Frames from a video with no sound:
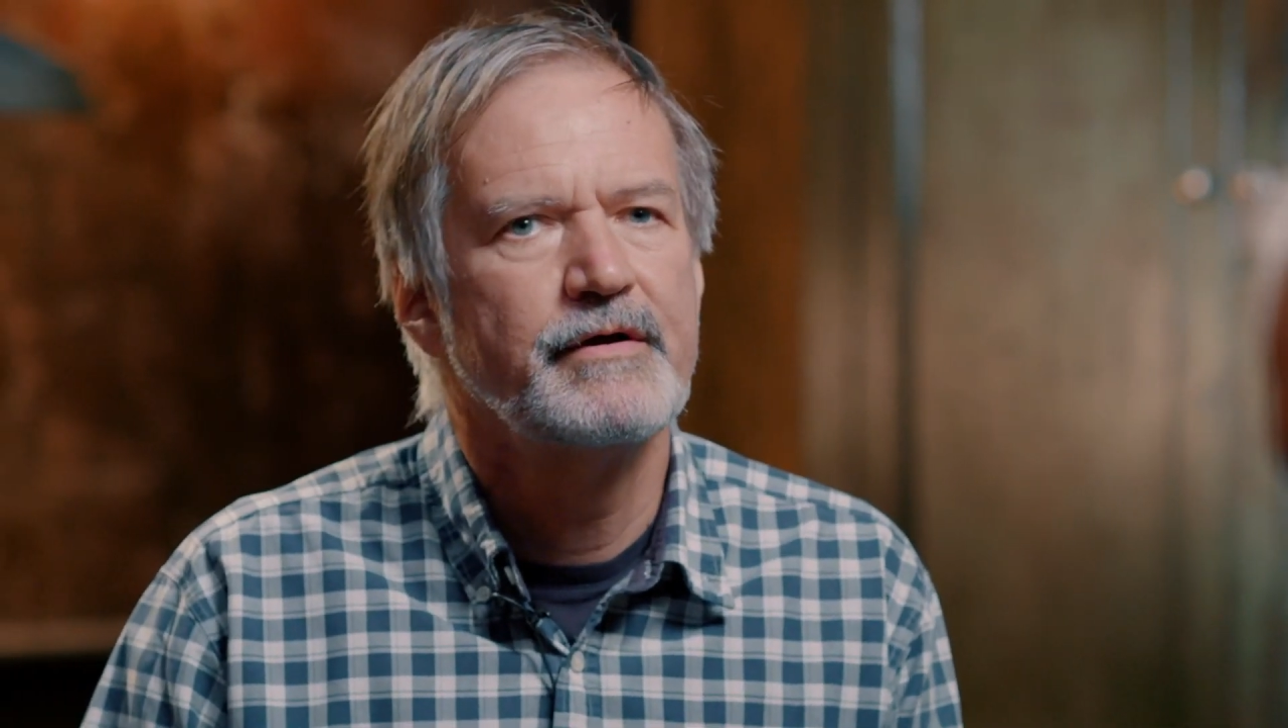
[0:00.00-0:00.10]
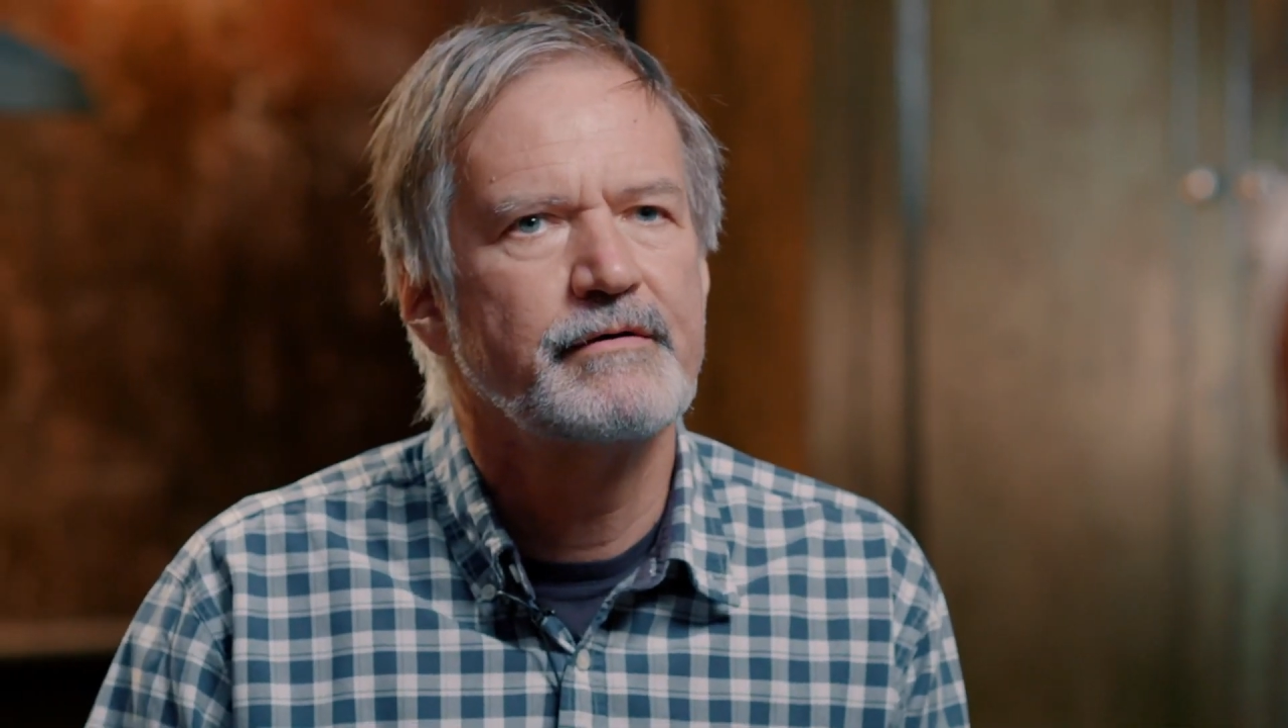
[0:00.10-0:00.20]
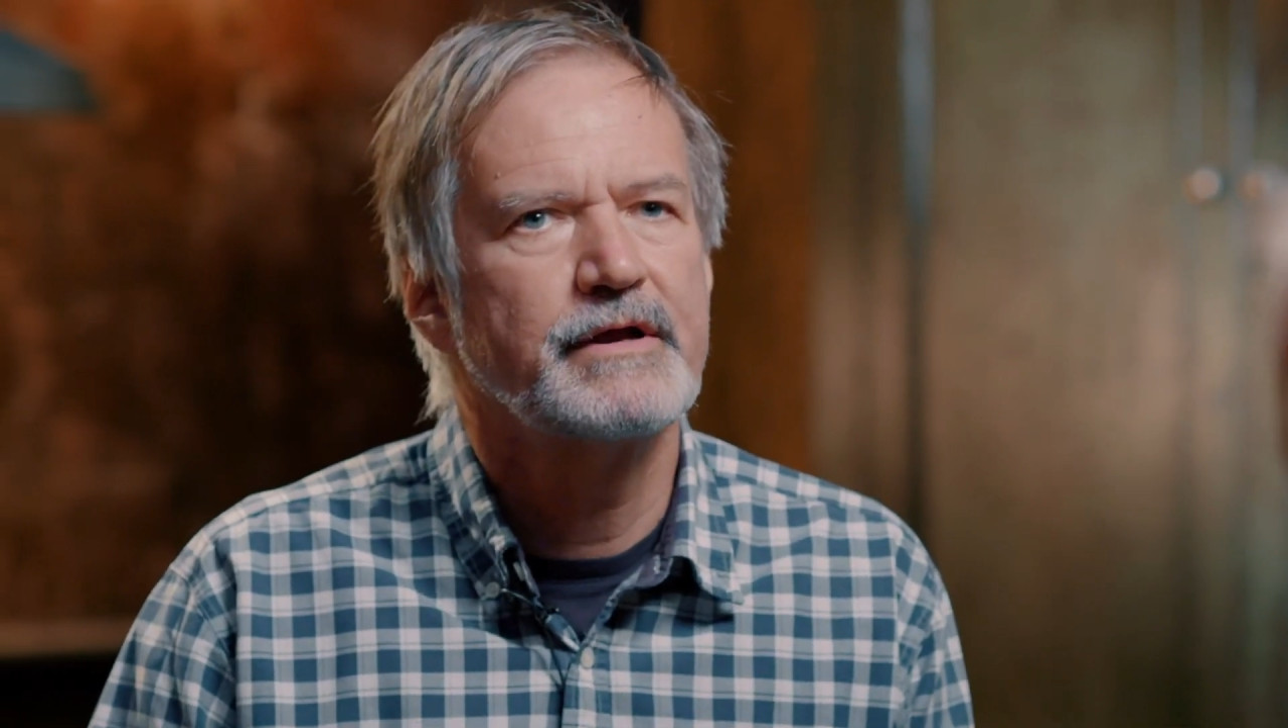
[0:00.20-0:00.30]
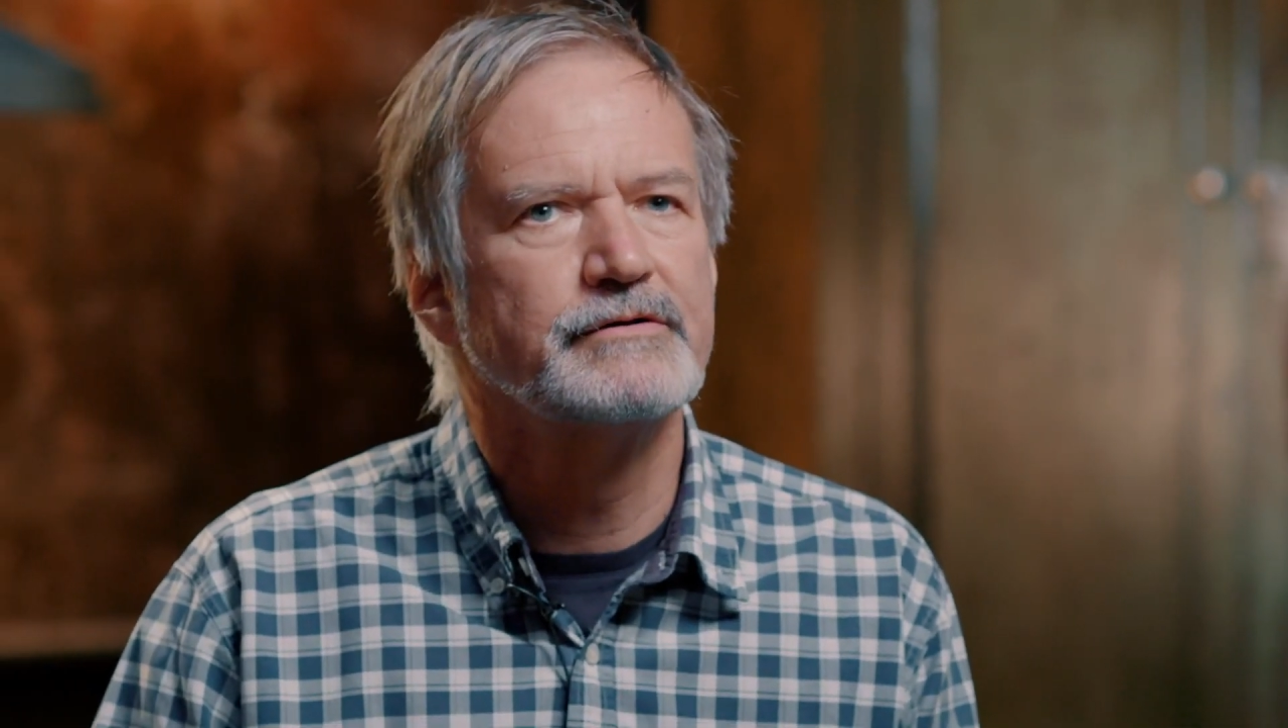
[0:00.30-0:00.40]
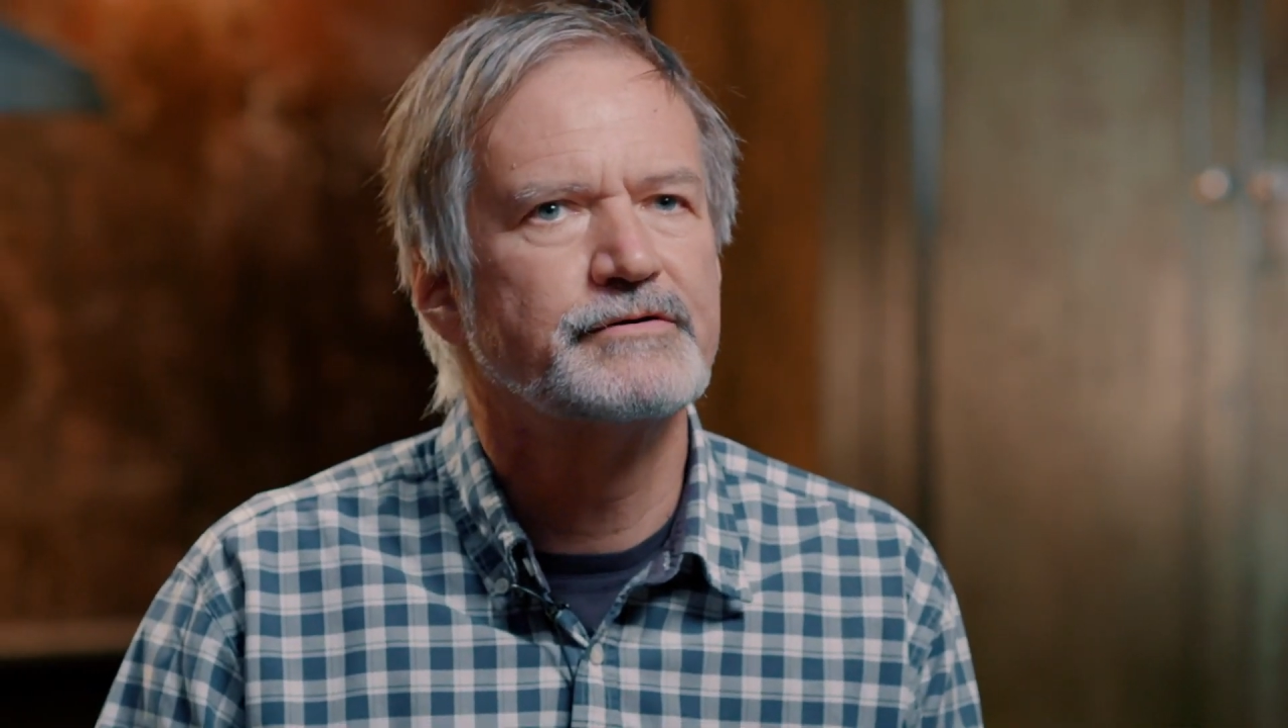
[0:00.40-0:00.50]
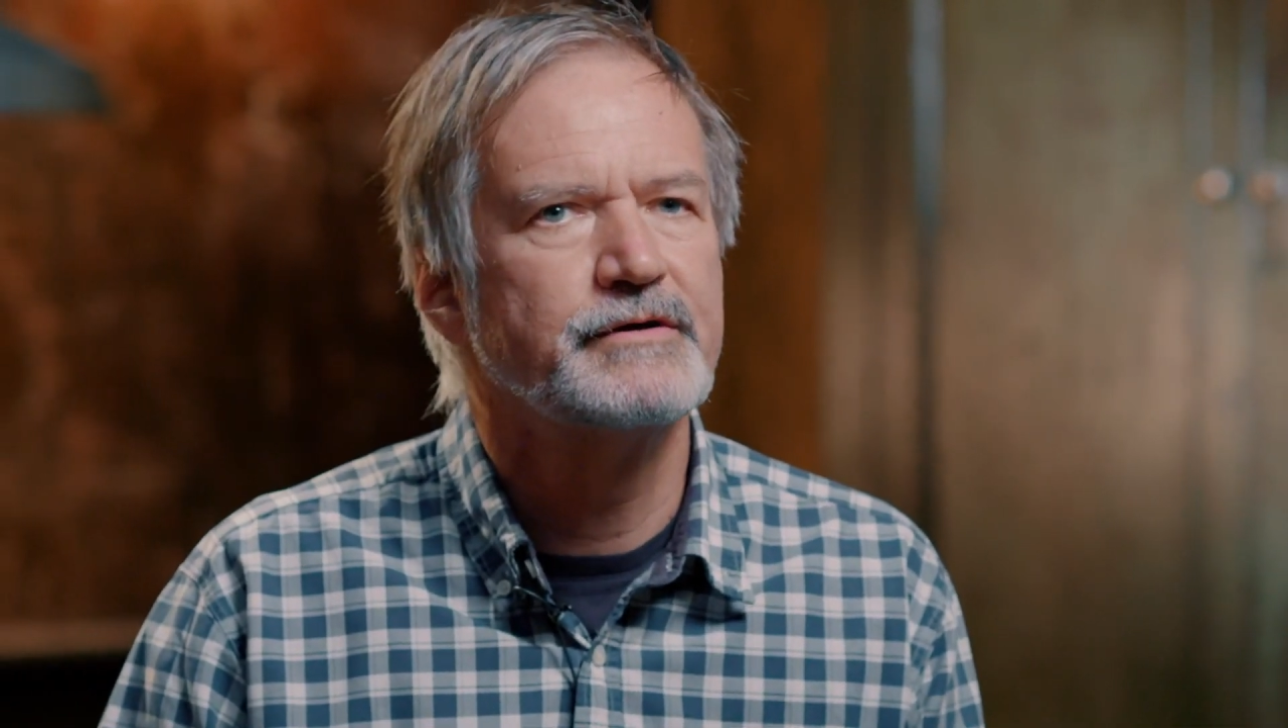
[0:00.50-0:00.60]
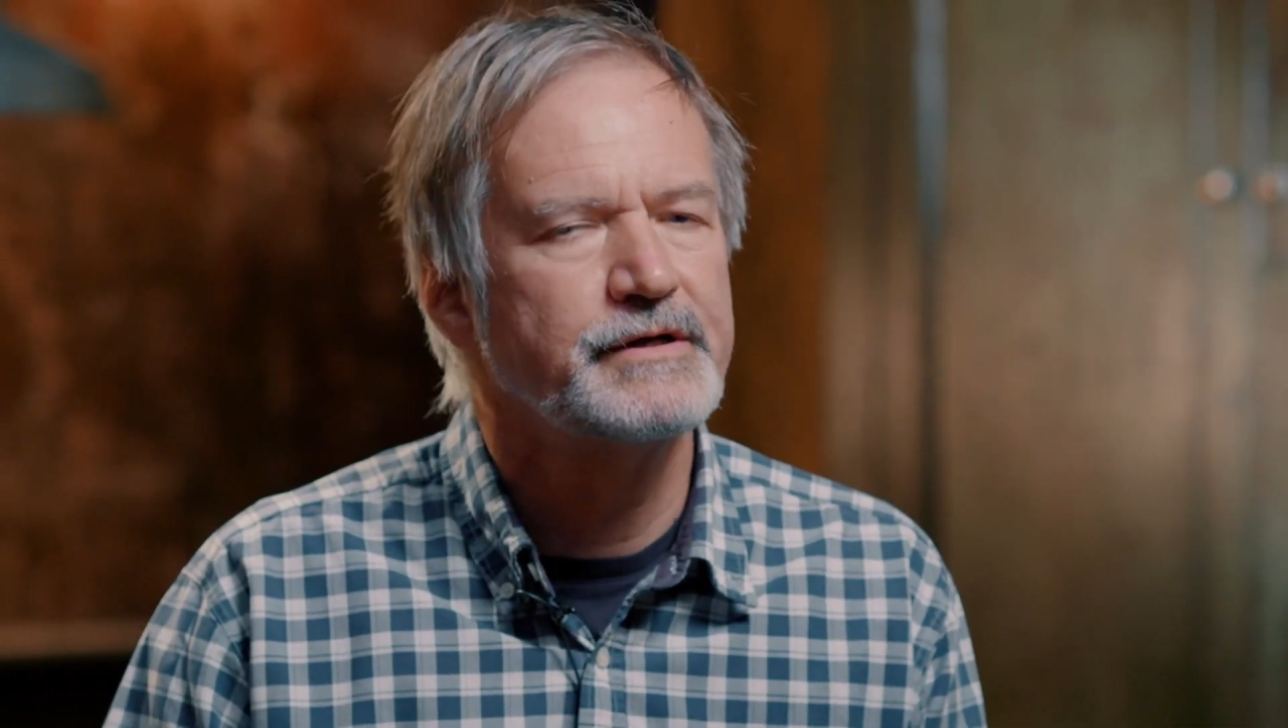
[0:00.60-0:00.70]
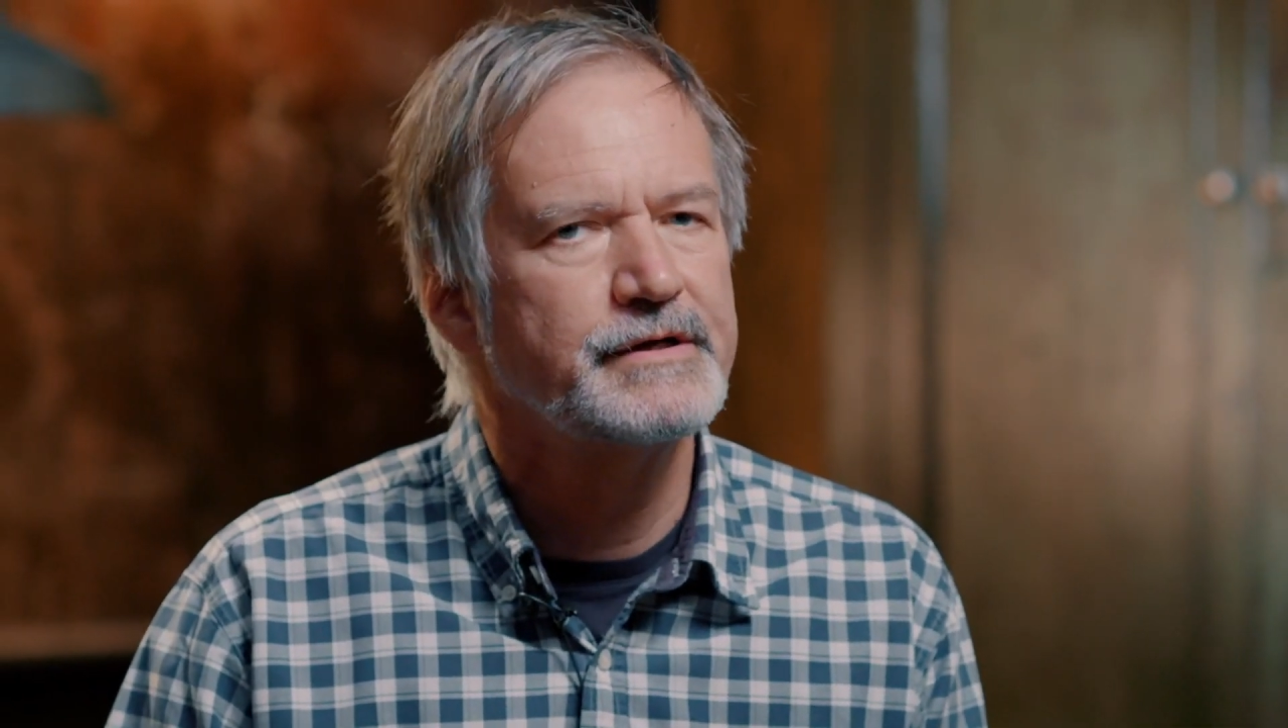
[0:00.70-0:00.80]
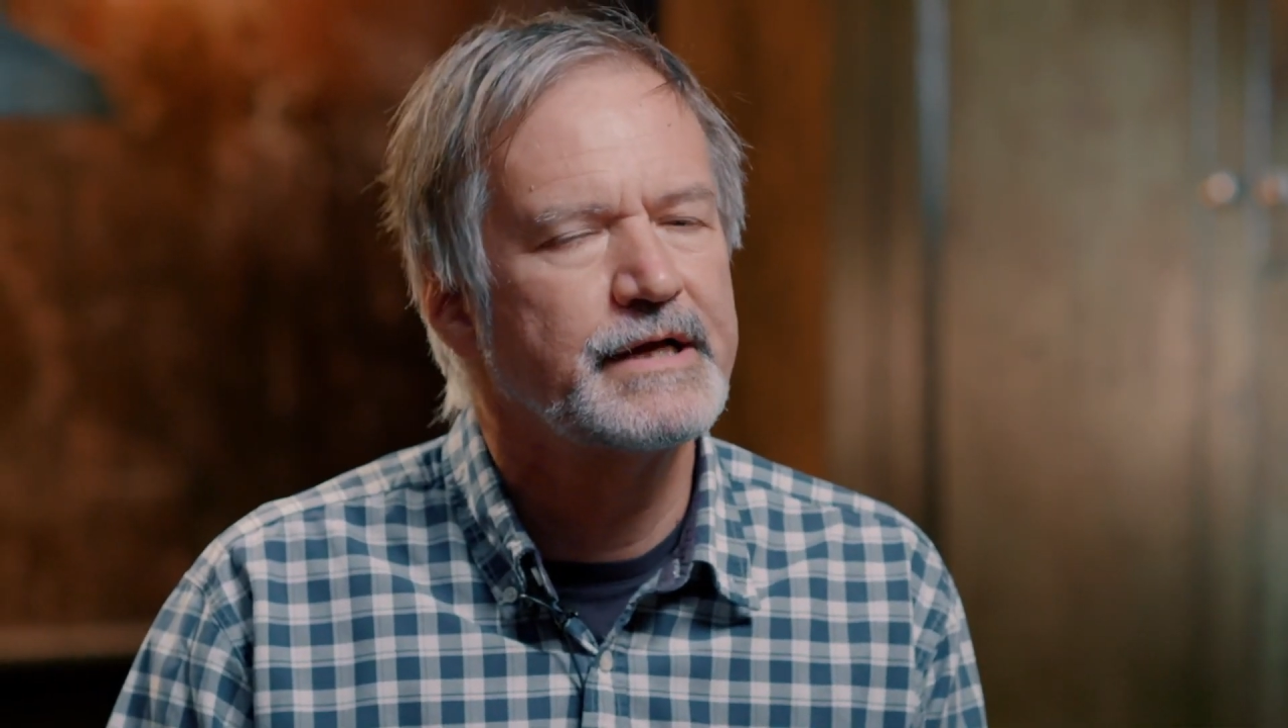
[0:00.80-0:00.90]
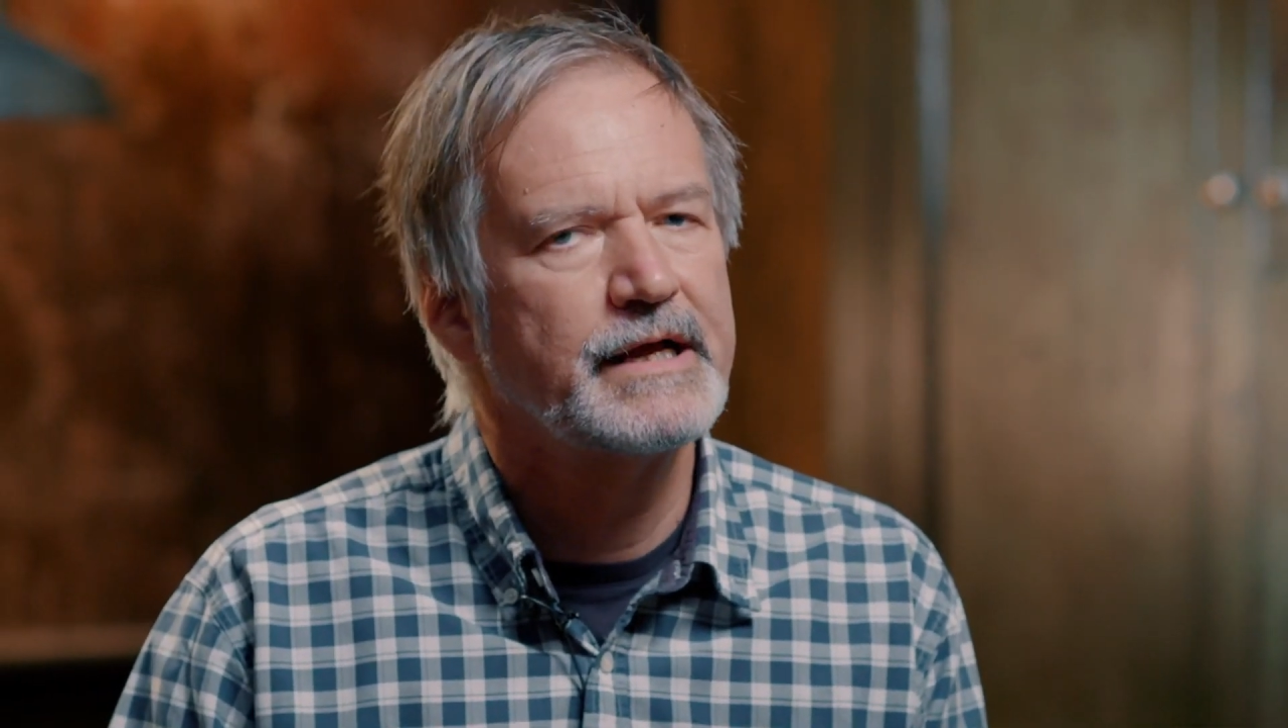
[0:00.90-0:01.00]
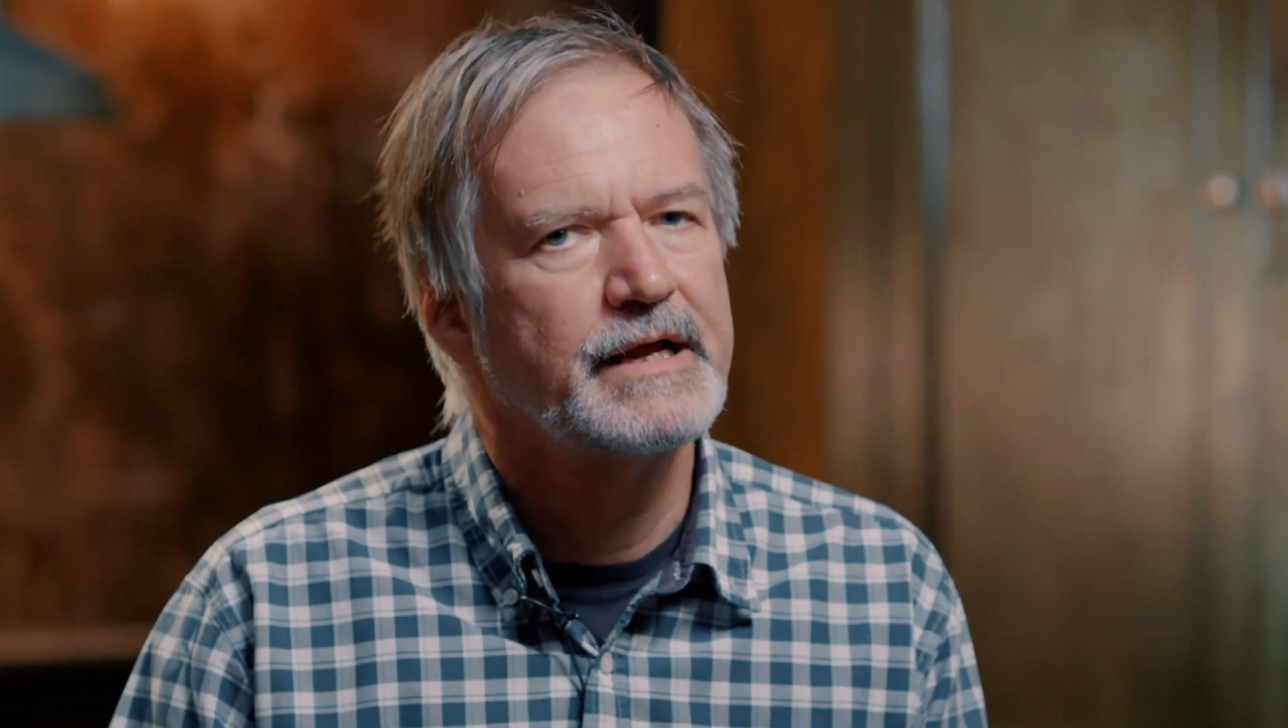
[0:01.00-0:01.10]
culturally